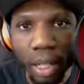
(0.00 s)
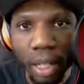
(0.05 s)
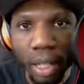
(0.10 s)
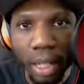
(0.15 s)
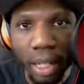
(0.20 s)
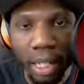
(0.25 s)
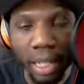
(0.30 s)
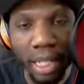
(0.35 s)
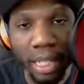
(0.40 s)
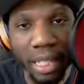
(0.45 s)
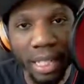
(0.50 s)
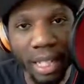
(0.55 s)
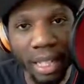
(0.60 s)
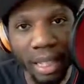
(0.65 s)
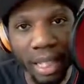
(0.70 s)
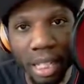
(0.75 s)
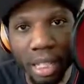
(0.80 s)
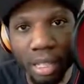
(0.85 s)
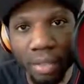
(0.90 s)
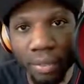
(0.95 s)
And they said,
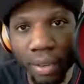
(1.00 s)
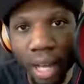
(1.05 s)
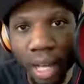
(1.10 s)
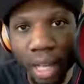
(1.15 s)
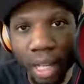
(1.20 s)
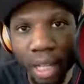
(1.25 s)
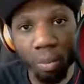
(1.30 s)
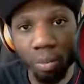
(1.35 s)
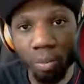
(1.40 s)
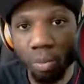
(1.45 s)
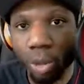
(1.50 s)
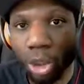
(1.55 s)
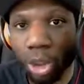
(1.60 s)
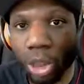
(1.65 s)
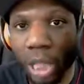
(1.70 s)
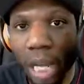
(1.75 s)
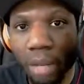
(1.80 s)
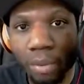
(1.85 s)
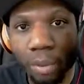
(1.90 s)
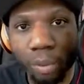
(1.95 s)
that's fine. Once
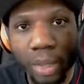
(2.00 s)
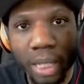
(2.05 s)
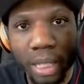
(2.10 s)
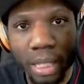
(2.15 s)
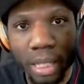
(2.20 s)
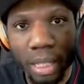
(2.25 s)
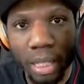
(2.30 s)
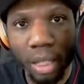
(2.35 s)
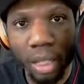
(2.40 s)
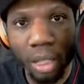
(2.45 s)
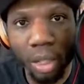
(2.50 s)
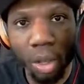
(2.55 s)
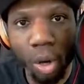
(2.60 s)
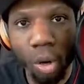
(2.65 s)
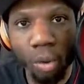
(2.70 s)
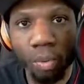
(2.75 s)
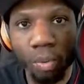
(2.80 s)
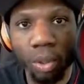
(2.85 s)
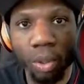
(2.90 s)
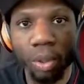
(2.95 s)
you have a week to think it
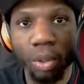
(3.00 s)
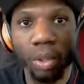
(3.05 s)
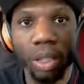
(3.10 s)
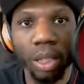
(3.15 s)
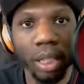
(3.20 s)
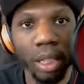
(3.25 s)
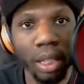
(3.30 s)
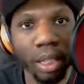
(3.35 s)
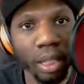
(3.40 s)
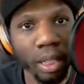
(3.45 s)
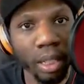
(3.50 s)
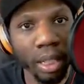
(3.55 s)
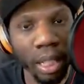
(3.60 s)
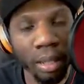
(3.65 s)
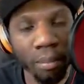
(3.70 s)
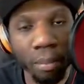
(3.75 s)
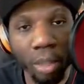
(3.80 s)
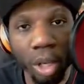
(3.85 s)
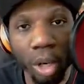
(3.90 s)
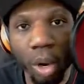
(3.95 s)
over,
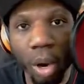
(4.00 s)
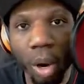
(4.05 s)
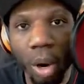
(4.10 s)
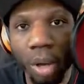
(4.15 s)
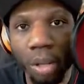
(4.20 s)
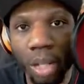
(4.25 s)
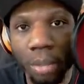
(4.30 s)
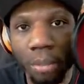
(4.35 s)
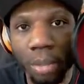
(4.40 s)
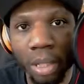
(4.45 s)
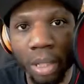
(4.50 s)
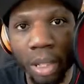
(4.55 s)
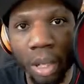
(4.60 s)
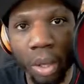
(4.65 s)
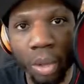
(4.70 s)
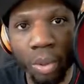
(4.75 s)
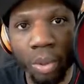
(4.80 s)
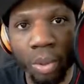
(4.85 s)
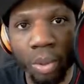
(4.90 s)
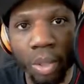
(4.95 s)
give me a call, let me
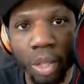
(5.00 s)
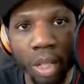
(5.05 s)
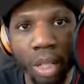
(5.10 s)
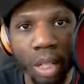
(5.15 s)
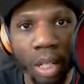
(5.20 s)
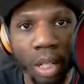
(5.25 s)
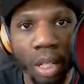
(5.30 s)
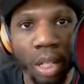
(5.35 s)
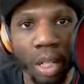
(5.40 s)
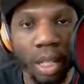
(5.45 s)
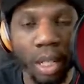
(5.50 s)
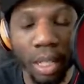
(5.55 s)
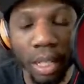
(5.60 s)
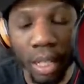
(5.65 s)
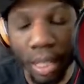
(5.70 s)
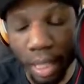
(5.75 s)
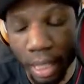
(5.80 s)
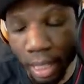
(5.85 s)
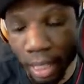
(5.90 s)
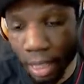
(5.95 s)
know.
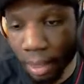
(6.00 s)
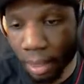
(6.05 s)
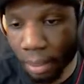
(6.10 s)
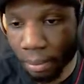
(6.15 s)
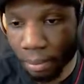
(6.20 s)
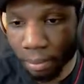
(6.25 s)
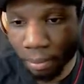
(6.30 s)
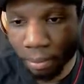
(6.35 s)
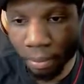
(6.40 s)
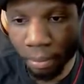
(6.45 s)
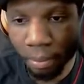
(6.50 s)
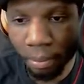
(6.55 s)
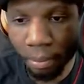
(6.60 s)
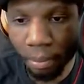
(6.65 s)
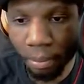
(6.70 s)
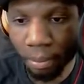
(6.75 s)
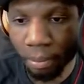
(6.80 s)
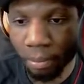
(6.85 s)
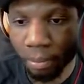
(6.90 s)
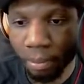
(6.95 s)
And
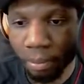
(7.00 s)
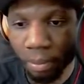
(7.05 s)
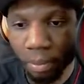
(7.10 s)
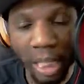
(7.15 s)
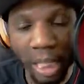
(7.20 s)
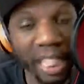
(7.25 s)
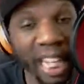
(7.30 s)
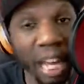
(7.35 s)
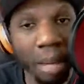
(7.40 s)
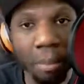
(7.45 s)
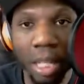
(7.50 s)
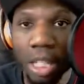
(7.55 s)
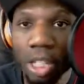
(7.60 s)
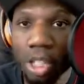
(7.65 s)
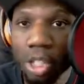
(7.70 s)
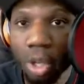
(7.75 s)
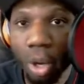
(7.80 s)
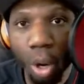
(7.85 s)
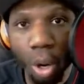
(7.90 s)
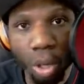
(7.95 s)
he gave me his
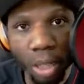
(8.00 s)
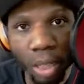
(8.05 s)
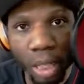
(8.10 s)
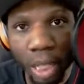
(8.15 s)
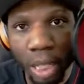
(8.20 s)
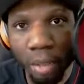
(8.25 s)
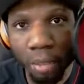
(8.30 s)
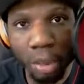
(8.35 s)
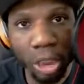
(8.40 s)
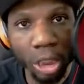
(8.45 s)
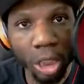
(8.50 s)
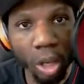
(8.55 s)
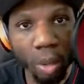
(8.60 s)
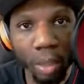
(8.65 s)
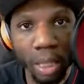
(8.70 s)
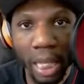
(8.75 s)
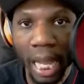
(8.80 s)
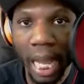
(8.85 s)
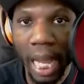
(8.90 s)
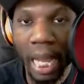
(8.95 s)
card again, which I
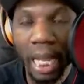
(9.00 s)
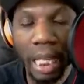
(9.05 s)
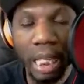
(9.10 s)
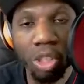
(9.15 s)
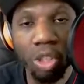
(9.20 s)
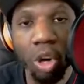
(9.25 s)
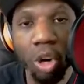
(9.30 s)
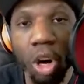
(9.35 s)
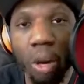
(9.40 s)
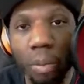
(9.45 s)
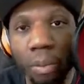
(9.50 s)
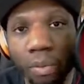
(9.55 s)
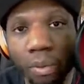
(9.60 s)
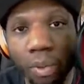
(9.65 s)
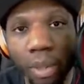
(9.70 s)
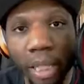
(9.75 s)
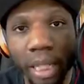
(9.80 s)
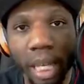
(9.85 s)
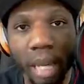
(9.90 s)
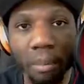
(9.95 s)
already had his card
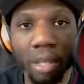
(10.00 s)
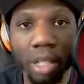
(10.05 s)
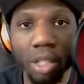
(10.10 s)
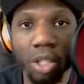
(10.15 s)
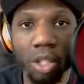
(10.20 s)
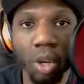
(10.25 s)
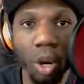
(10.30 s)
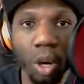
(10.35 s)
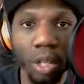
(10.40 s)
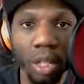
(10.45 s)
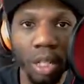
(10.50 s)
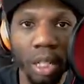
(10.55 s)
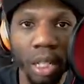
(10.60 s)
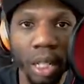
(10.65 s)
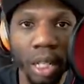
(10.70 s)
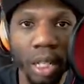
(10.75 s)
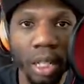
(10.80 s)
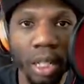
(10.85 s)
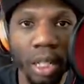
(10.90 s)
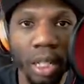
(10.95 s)
before. He gave me his card
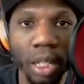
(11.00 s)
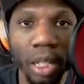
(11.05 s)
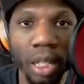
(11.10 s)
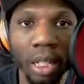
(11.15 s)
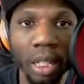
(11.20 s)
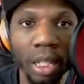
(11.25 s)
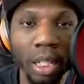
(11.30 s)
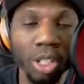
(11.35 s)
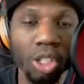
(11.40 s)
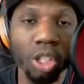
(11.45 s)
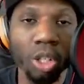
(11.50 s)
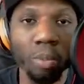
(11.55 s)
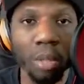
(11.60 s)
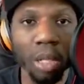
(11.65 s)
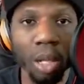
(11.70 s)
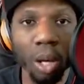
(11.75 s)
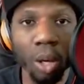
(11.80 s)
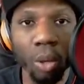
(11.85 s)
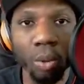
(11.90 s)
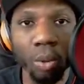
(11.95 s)
again, then he took me home.